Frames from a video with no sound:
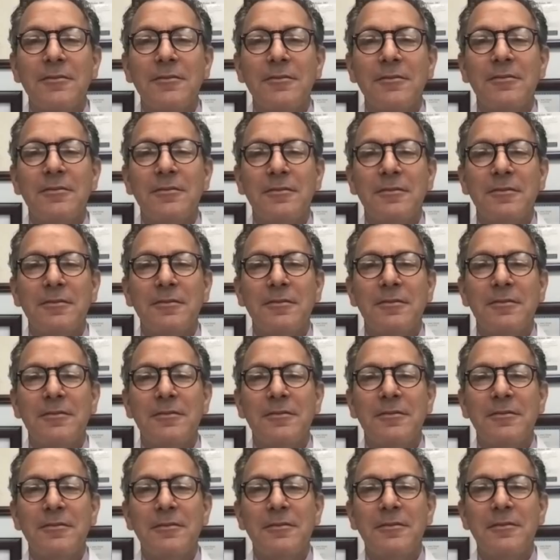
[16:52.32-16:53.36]

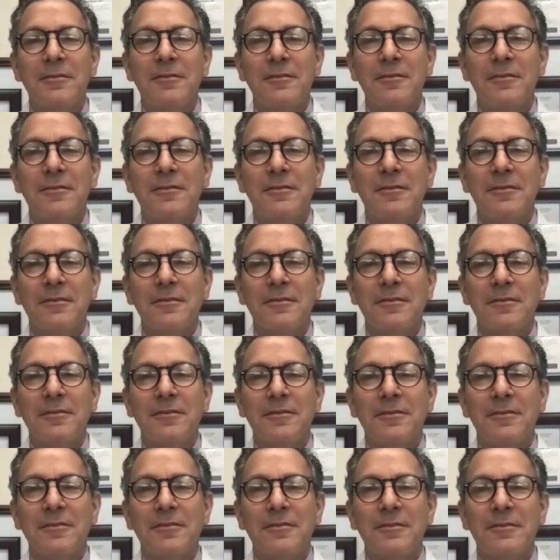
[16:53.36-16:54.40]

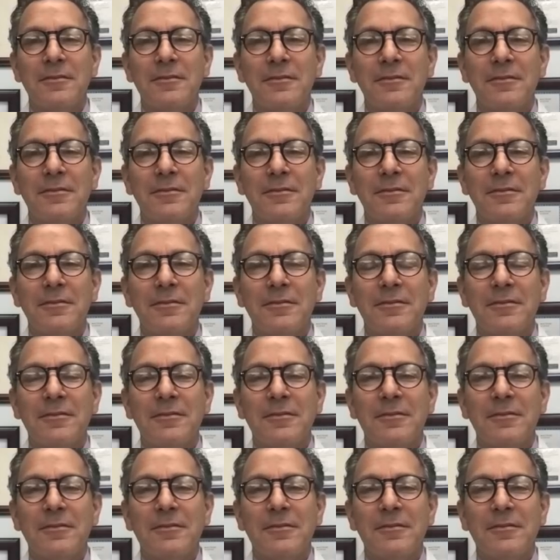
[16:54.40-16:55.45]

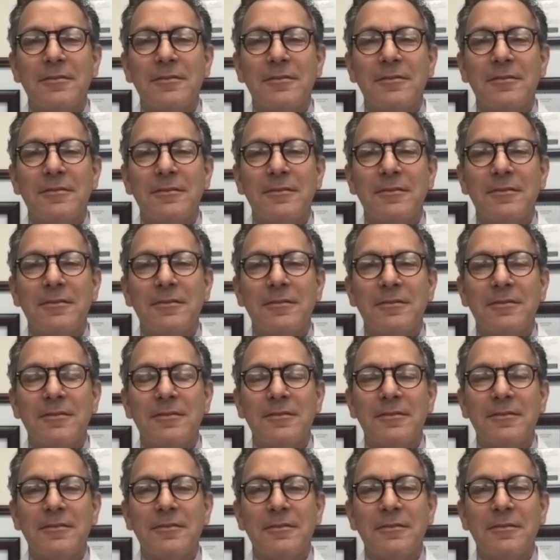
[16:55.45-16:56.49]

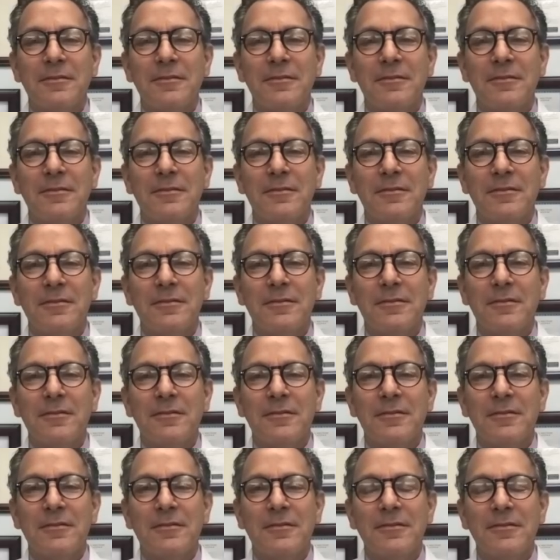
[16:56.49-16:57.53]

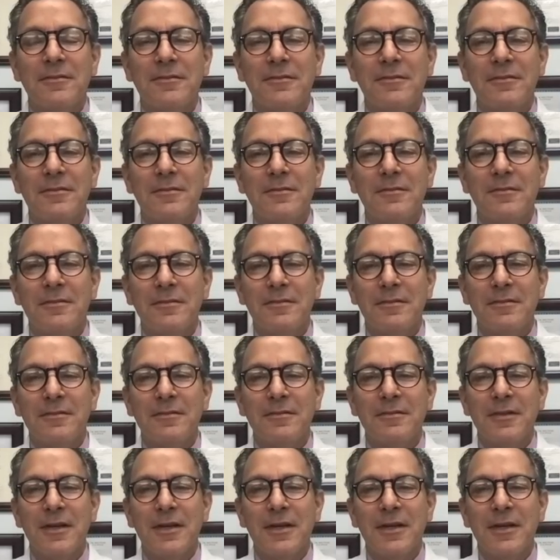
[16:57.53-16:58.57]

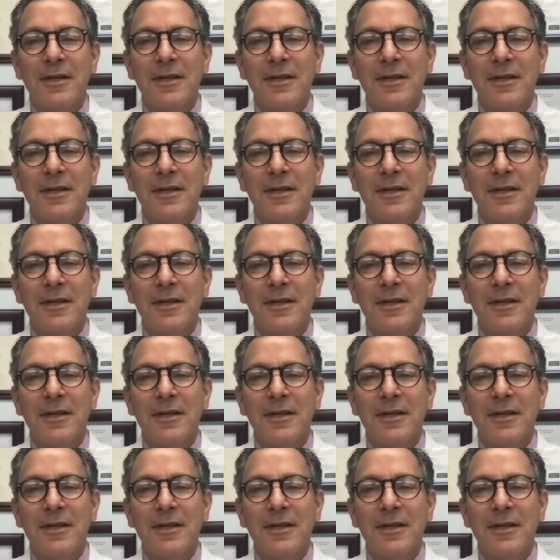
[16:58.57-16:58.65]
(not speaking)